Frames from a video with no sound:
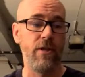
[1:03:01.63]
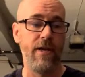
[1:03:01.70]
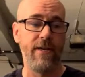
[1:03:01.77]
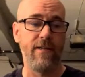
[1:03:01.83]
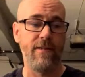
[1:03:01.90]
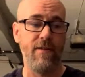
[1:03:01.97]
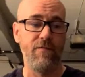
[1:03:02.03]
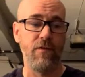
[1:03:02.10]
like,
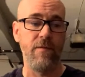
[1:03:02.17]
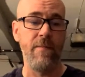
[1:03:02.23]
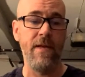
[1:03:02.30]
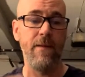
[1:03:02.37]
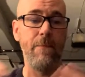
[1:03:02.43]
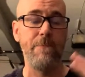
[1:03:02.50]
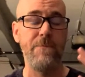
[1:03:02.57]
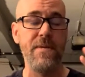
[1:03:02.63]
definitely made a
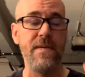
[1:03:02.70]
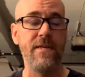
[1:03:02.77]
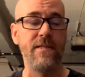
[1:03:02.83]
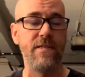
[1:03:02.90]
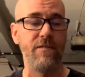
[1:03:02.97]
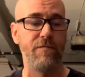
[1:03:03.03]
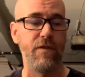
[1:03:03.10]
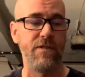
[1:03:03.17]
big
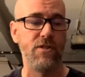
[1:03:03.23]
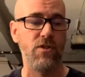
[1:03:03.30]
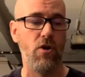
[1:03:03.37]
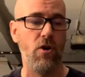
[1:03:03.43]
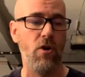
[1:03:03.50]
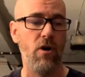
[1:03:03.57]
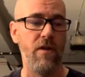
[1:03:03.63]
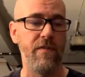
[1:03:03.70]
difference
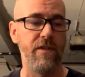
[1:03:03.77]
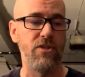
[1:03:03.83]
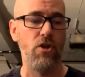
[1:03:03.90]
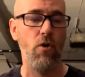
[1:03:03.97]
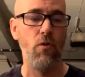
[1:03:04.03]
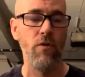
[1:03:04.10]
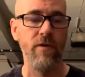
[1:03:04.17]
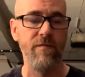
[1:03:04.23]
on the
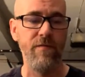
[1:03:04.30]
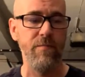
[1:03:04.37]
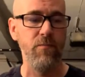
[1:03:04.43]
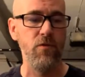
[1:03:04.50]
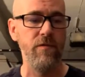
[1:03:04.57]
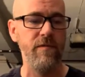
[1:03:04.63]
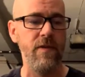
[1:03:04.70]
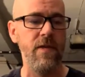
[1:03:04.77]
tone of the
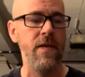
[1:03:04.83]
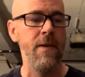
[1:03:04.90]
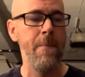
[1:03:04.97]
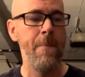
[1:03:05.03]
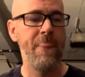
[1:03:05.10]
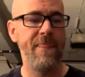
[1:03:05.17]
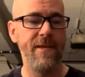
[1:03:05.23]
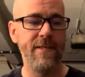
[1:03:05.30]
movie,
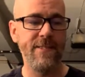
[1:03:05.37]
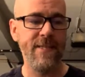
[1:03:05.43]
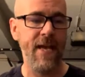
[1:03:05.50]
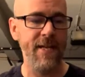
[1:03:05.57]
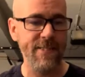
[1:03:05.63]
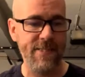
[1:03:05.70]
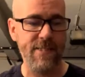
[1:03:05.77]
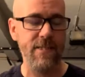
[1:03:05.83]
the
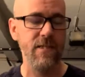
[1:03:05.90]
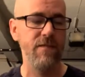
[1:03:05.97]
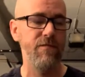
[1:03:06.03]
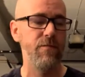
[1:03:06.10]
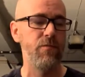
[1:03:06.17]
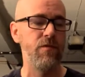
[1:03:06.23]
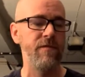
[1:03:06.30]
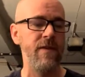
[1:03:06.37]
intensity of the
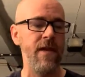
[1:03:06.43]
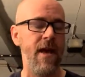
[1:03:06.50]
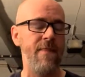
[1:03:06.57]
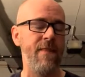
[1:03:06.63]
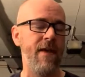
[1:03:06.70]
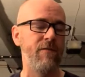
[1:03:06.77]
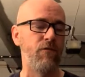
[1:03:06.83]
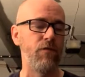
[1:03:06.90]
movie, and
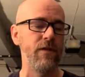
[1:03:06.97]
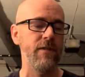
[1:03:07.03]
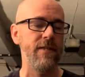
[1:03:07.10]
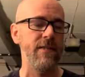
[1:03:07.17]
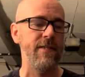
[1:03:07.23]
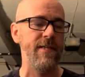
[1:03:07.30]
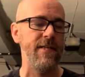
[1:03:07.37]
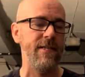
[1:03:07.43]
then really
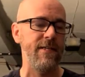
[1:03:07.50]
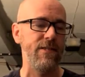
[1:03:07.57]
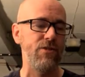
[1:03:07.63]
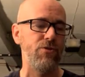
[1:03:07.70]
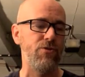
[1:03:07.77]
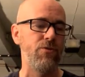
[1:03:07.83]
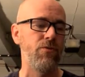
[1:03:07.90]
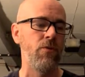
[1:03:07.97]
leaning
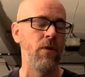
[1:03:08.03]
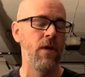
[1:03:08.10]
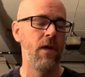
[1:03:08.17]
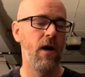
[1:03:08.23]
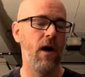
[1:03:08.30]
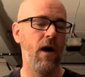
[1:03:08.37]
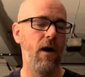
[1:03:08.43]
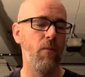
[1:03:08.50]
into
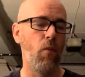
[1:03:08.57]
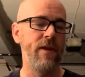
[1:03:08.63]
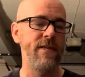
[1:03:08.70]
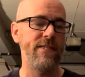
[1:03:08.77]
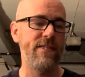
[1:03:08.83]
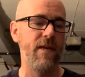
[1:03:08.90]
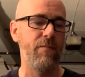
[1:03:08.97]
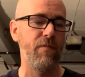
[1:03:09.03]
what he
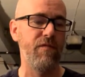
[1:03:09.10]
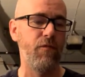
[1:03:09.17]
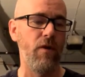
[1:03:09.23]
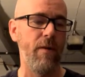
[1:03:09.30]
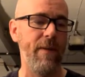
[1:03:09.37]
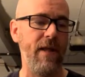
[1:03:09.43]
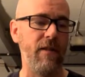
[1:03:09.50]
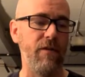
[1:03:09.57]
said before
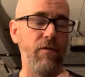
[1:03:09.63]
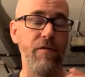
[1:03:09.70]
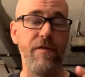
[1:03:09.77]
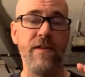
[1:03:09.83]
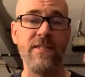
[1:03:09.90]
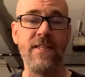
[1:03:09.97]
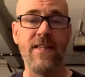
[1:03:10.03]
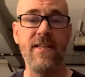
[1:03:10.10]
about little
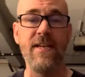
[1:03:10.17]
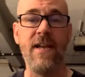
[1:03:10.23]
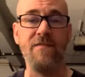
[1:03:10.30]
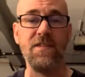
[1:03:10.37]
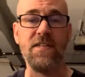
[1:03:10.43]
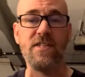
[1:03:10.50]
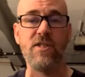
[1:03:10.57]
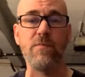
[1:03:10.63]
things. They didn't have
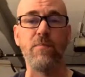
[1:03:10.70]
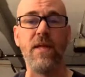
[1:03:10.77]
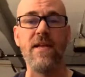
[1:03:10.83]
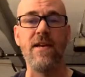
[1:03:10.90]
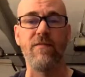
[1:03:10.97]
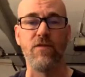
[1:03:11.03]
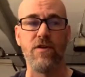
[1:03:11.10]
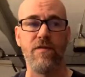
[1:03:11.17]
to
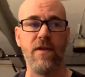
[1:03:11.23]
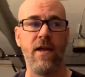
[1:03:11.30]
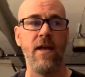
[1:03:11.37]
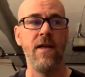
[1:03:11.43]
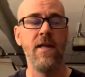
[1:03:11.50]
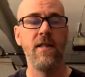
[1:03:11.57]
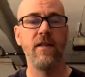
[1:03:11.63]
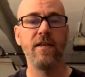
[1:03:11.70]
explain everything.
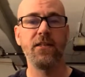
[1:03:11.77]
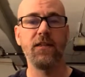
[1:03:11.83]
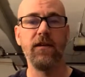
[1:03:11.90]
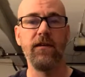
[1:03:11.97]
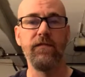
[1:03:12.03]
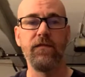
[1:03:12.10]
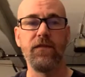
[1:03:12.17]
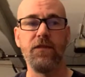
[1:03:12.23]
Like
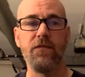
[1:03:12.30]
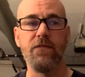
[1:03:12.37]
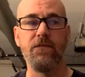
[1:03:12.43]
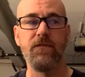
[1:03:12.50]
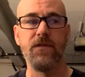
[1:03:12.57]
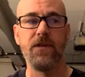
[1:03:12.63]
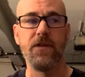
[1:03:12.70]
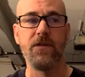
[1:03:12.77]
the
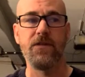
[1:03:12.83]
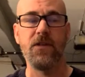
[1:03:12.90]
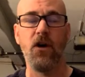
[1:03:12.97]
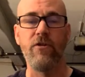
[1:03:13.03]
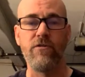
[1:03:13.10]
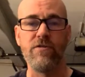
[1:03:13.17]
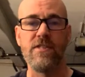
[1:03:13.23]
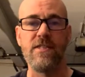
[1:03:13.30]

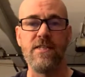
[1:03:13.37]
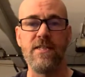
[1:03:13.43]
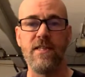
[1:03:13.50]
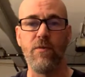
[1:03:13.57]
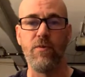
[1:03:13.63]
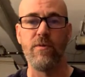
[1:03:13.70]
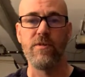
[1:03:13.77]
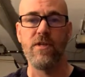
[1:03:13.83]
tunnel scene
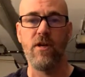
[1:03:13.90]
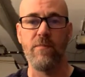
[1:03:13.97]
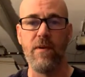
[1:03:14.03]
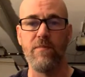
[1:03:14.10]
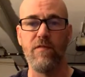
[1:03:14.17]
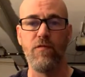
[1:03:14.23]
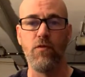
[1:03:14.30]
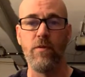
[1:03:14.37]
that we were talking about
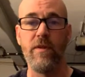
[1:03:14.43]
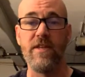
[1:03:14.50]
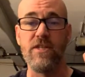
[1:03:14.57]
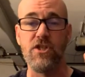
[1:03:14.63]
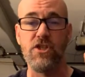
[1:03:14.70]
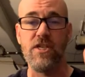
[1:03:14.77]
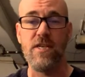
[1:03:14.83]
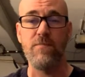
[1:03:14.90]
before, where they
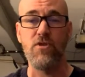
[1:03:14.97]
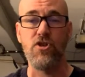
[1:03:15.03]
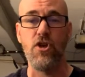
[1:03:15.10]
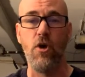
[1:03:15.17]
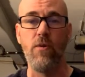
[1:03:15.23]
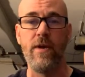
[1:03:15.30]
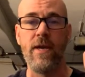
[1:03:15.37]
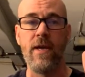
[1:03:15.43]
just keep
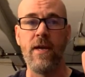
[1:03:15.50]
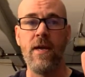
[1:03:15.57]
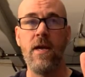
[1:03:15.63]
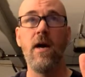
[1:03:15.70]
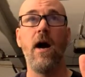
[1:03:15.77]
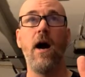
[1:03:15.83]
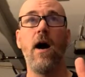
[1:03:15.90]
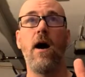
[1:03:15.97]
showing
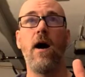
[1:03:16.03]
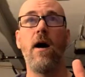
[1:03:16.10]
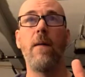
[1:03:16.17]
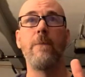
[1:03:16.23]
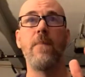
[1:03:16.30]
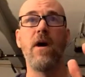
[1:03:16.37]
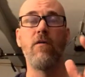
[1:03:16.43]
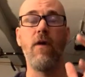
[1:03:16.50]

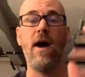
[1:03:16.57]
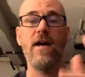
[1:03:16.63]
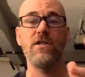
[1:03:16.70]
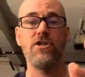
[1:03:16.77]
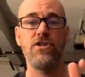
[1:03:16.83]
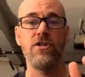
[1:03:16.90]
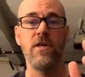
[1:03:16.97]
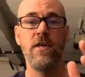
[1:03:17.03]

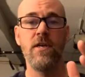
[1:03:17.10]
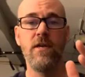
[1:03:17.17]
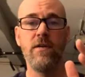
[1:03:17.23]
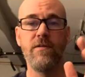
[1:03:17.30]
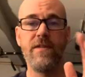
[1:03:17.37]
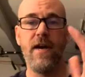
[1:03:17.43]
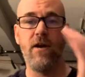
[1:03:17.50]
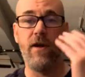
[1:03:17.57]
Arash
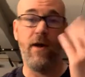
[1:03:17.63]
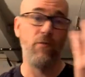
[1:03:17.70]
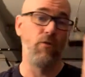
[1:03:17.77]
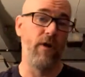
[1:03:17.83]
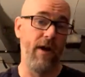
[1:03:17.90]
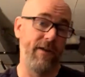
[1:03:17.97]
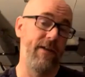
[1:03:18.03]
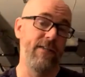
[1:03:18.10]
down,
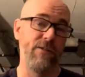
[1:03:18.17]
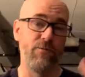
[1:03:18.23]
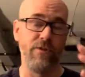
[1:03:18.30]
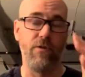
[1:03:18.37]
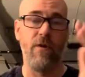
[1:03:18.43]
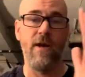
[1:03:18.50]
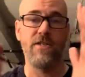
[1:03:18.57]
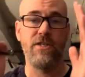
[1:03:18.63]
I guess it was
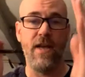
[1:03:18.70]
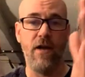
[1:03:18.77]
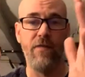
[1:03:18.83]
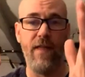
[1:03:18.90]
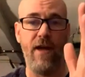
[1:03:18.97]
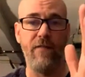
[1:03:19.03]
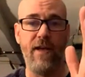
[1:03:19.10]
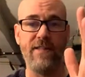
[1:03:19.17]
Arash, down
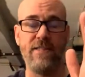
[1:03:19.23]
that